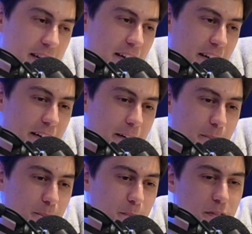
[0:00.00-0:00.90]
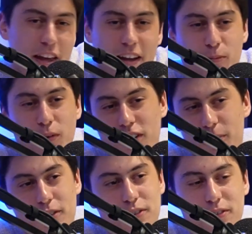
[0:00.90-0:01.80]
one of the
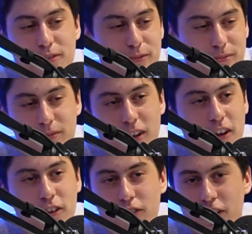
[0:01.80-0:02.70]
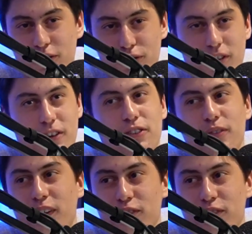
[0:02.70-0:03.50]
most underrated strikers of our